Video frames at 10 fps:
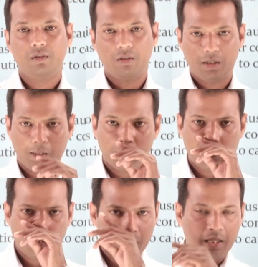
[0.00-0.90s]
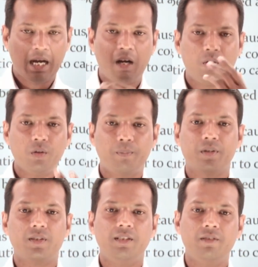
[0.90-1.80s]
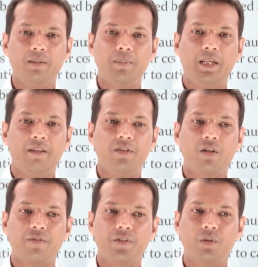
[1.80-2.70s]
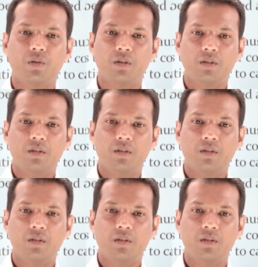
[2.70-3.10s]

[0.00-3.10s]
Okay, how you perceive the behavior of your